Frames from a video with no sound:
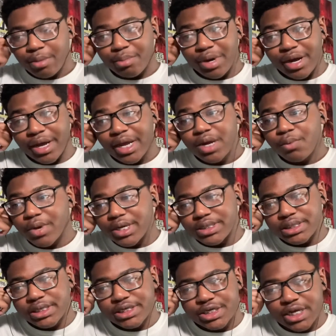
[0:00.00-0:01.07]
But
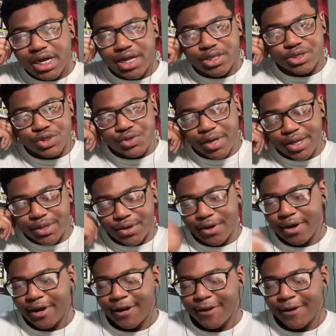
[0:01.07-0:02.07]
anyways, let's check out the trailer.